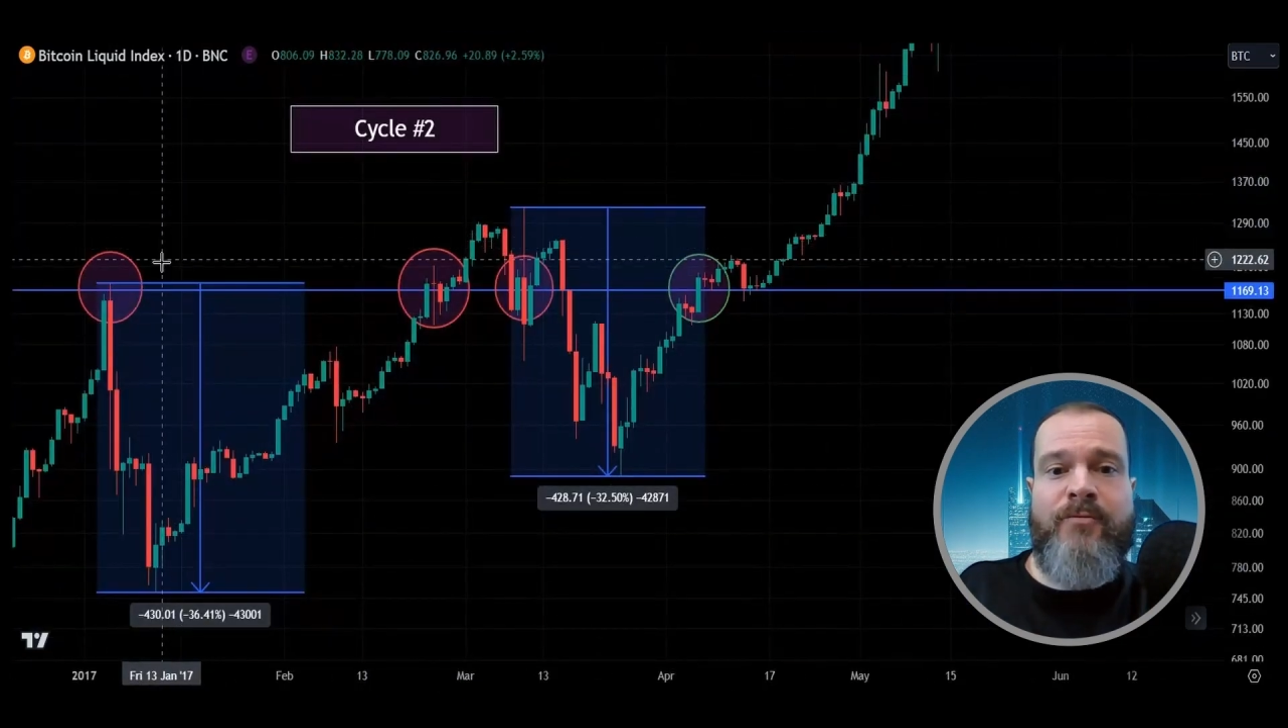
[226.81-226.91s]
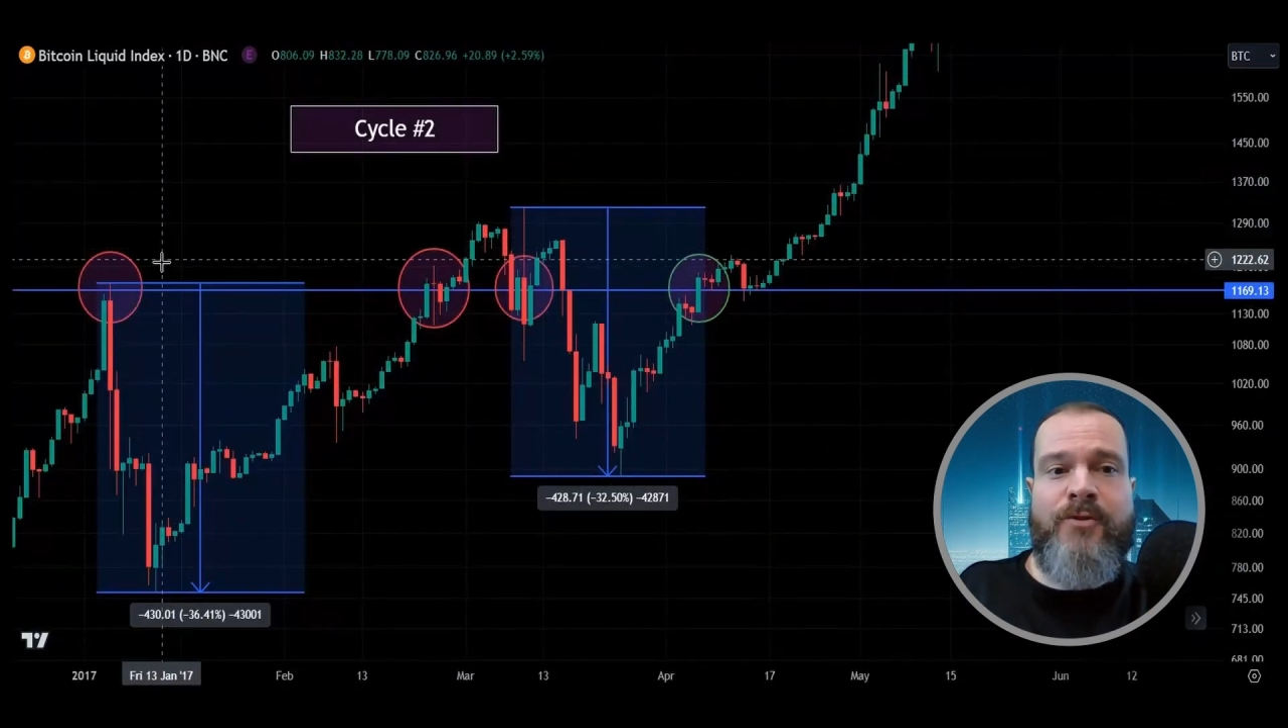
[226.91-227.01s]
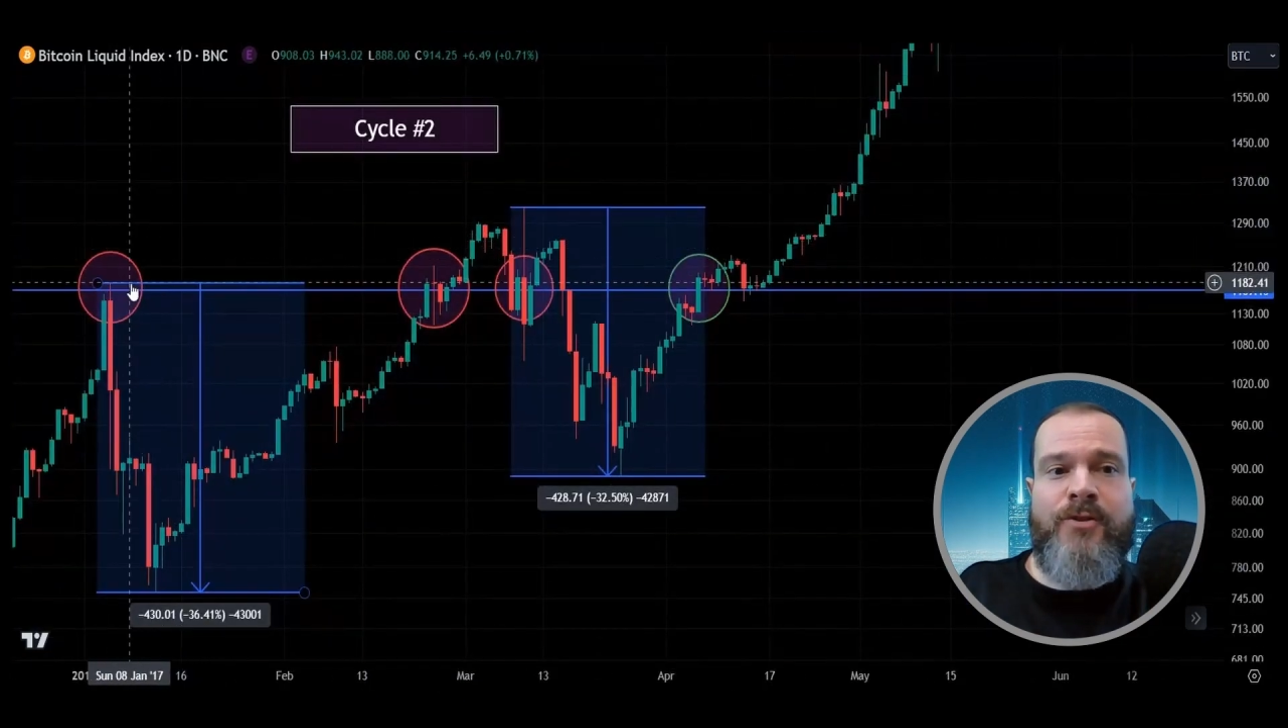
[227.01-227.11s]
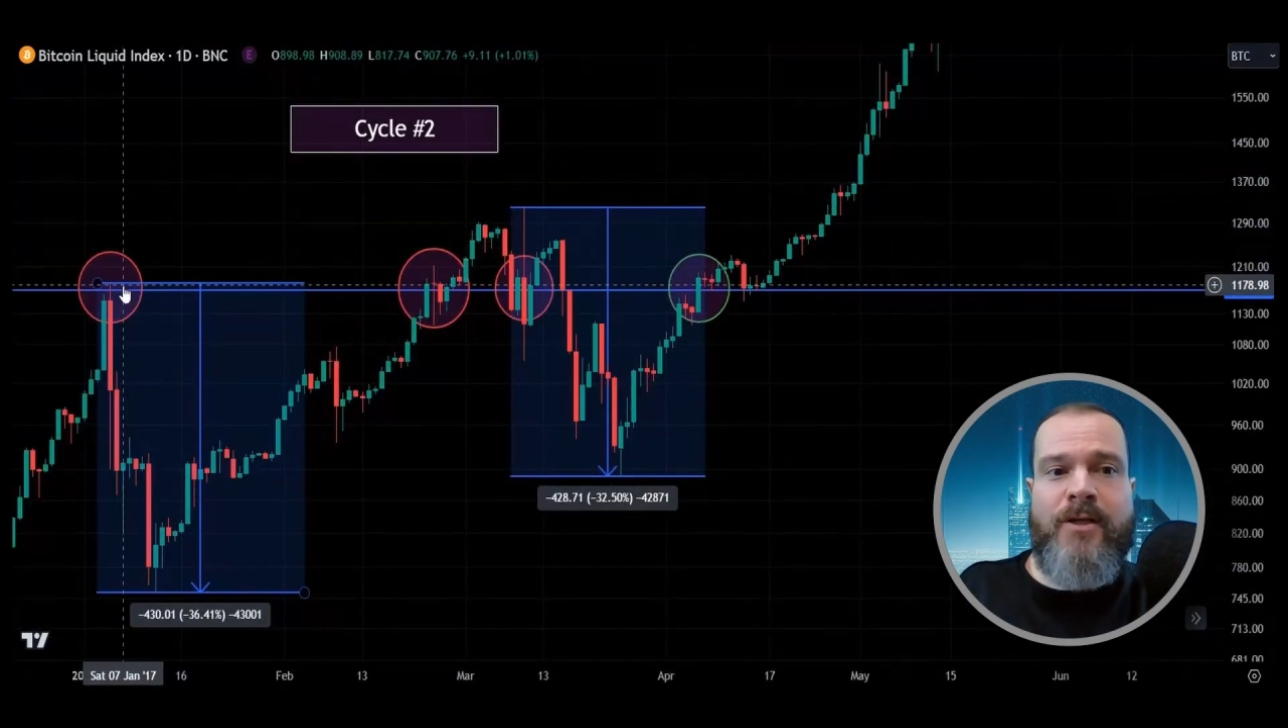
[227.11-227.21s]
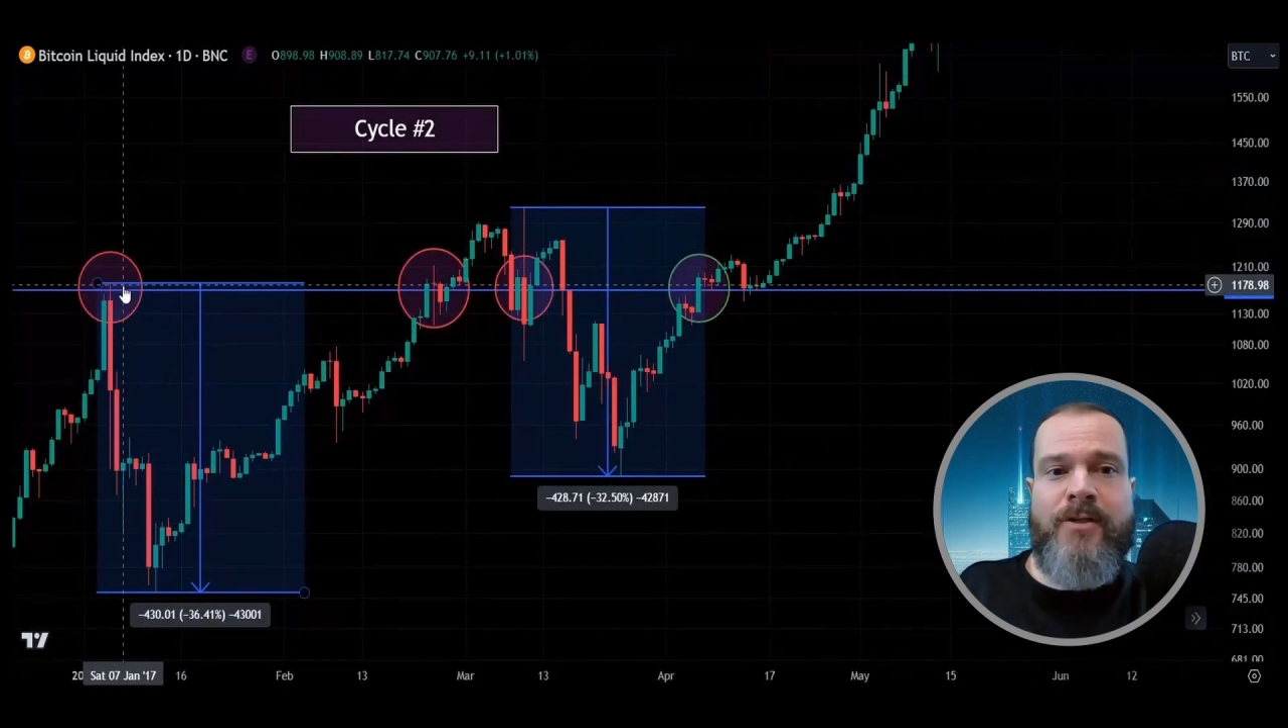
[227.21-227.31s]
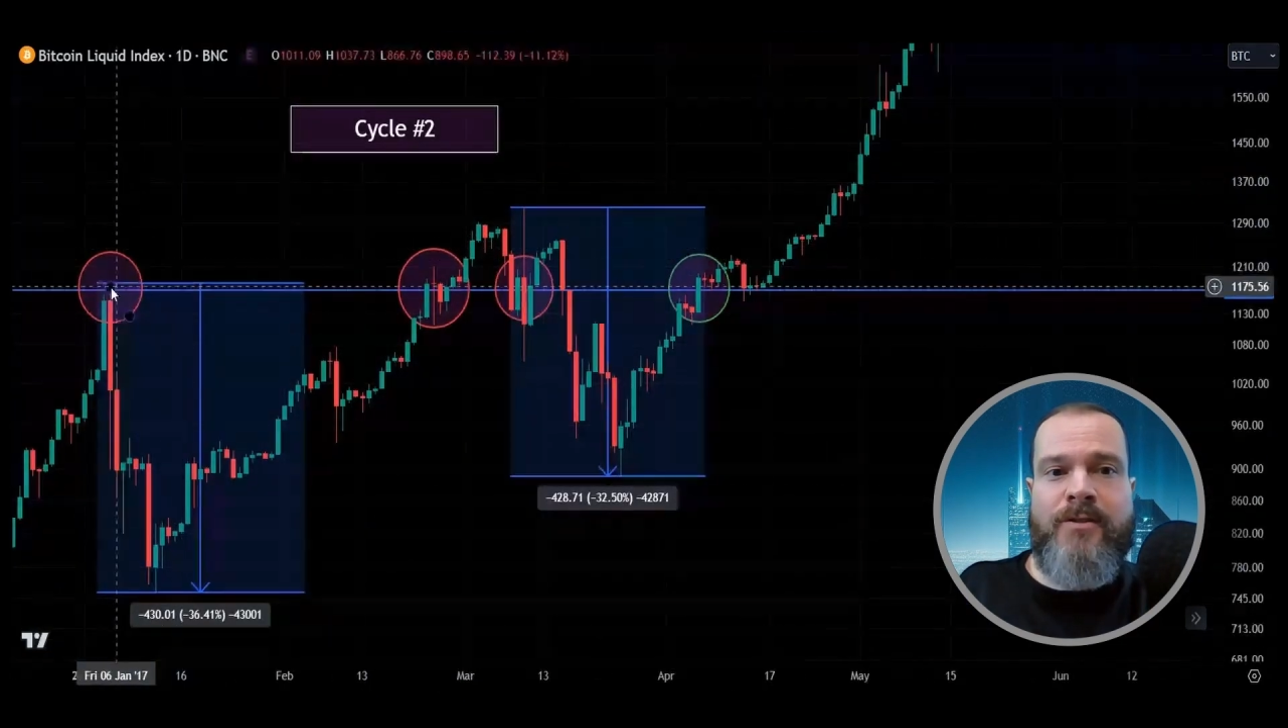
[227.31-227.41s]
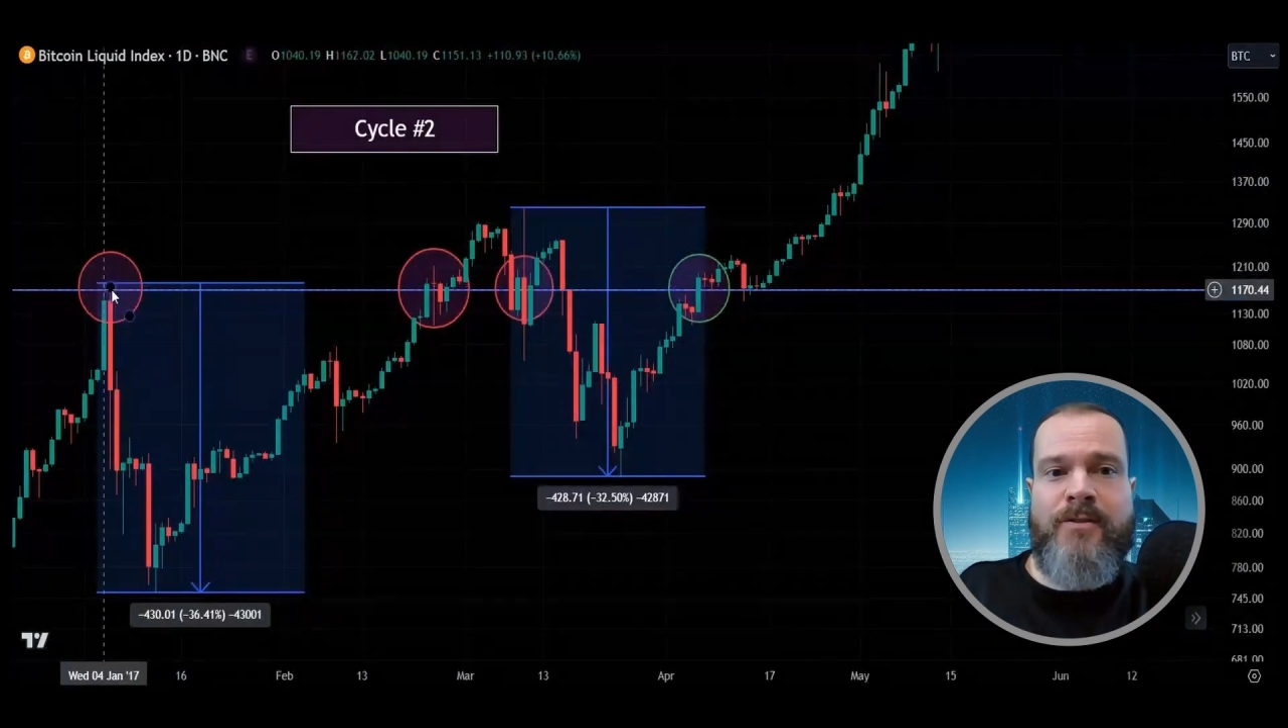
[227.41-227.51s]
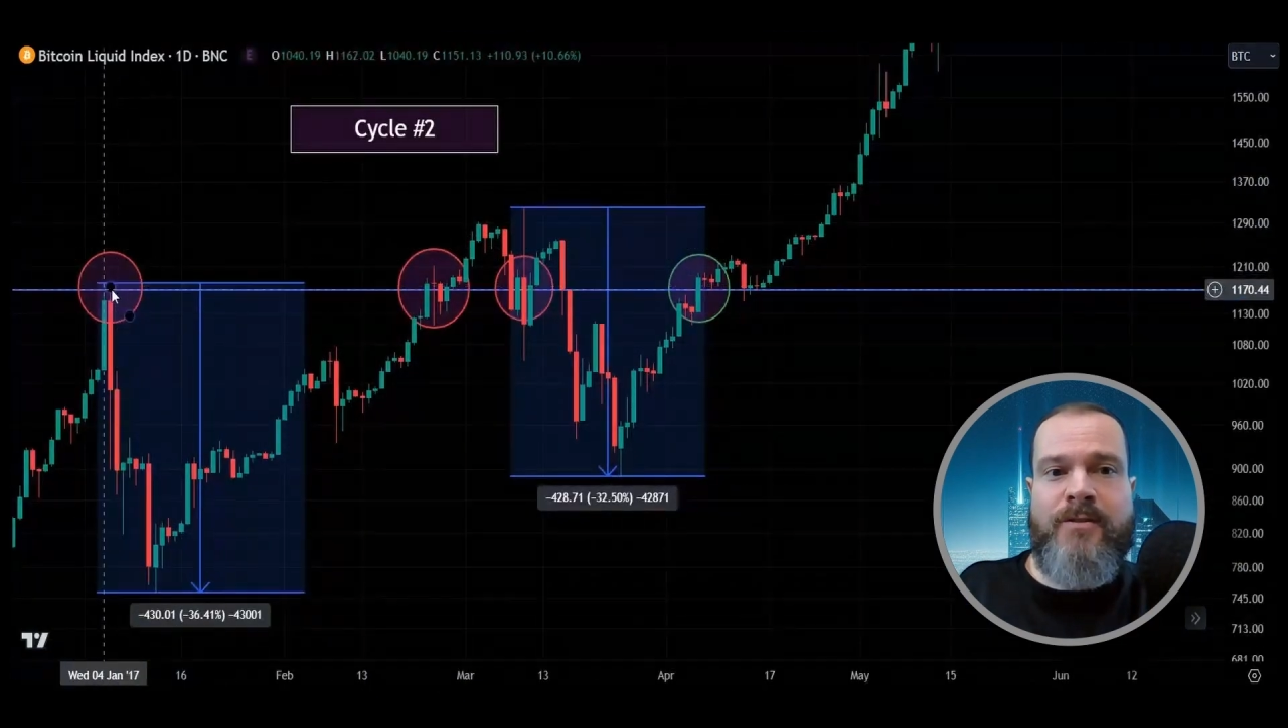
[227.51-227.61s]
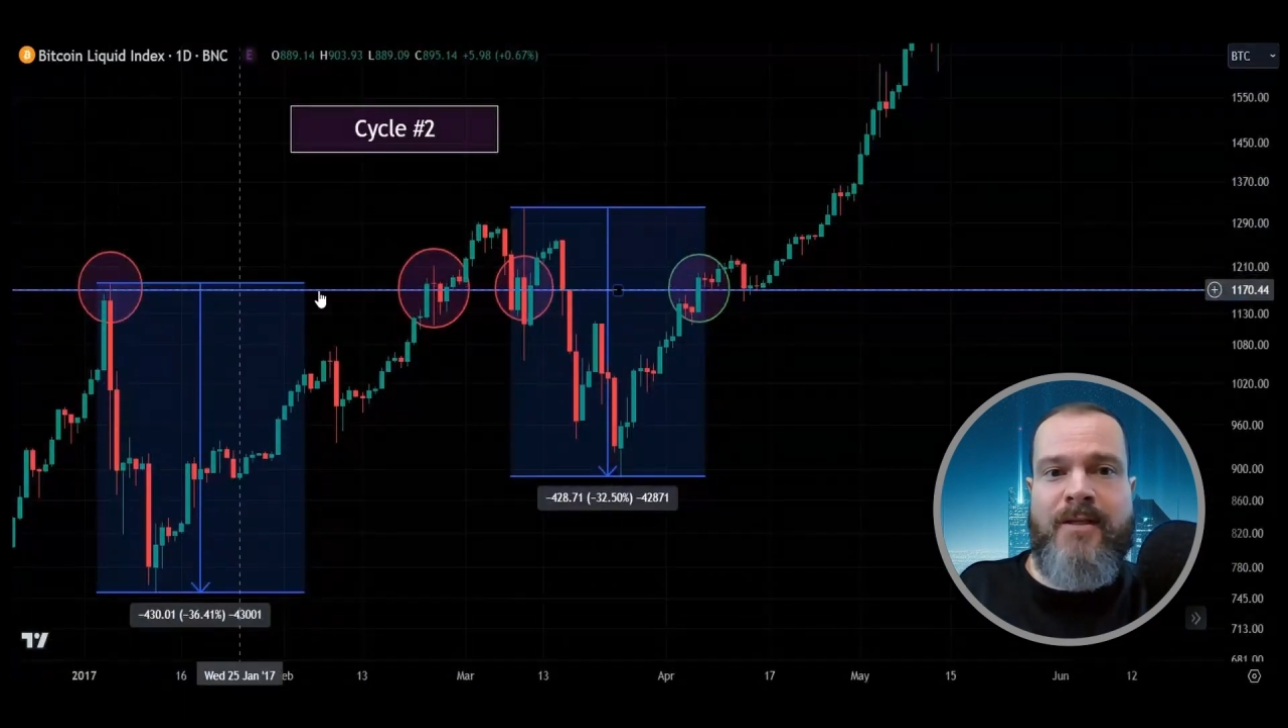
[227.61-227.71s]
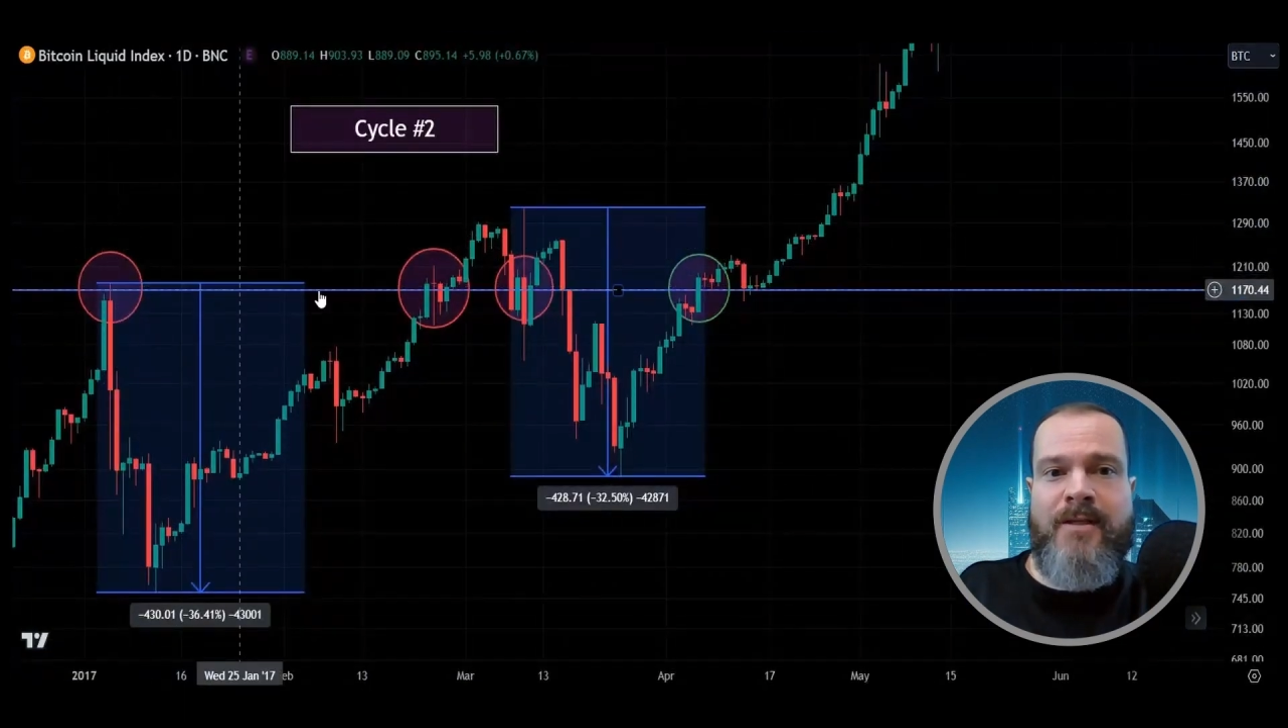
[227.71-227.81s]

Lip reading: rejections